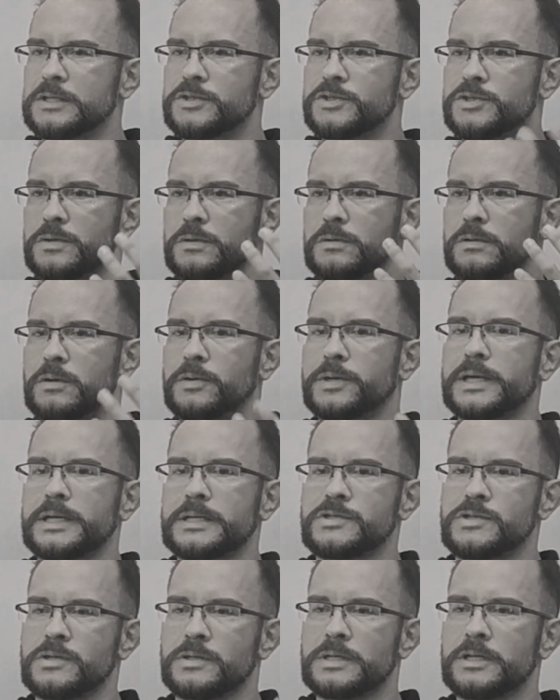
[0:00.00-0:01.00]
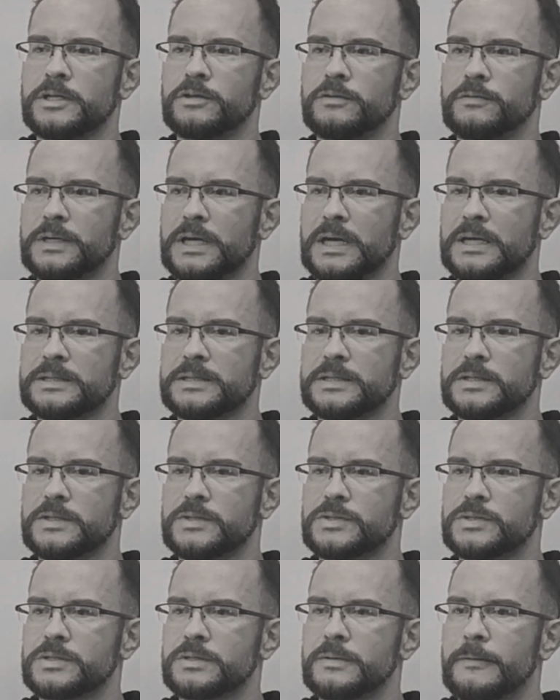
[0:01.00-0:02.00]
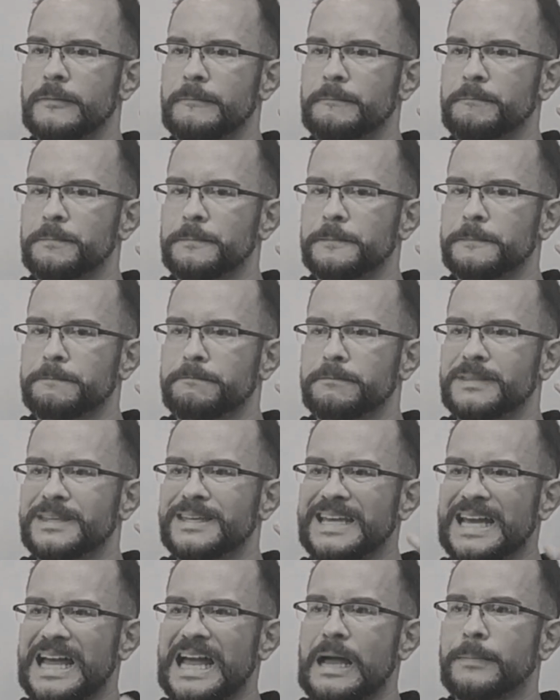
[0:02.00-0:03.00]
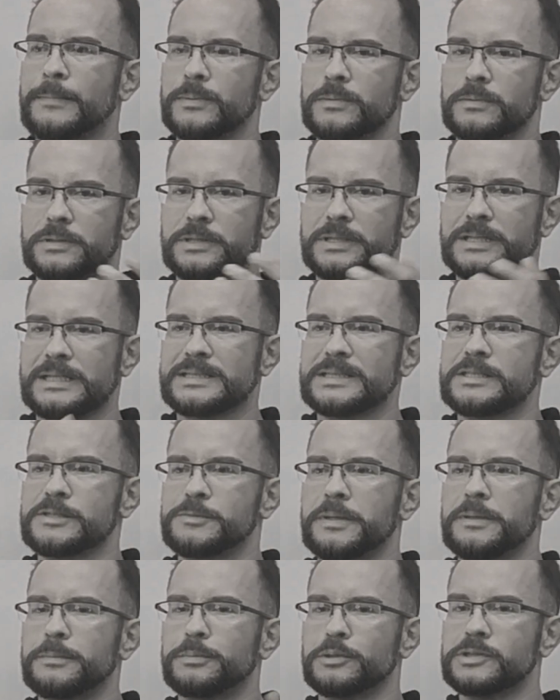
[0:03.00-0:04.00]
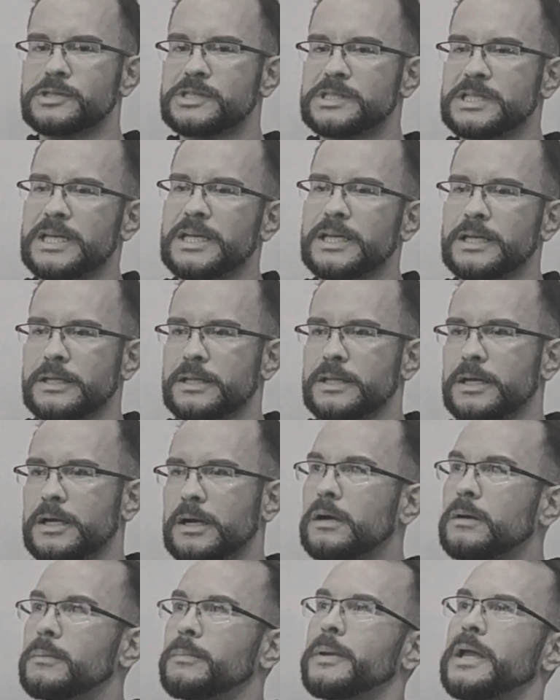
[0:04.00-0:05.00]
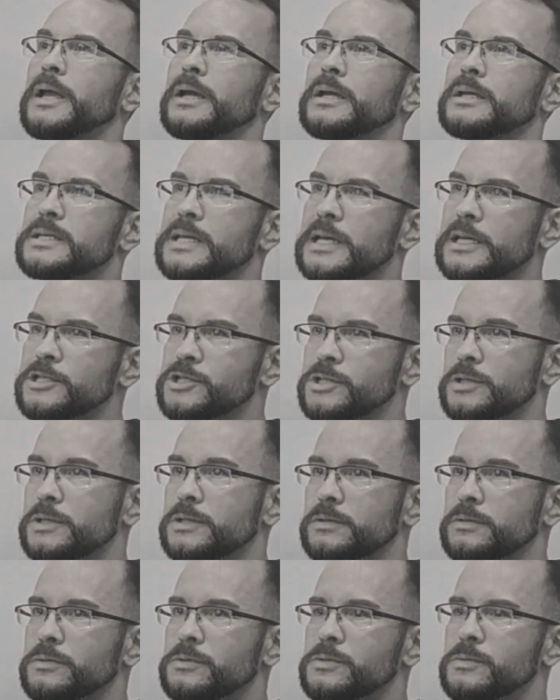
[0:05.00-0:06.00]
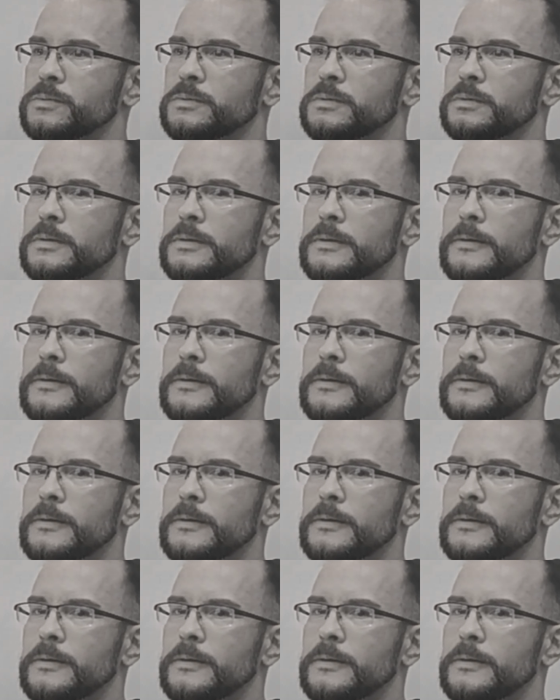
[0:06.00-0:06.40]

So, okay, so then you've got this capital, you got these people sitting there paying attention to you,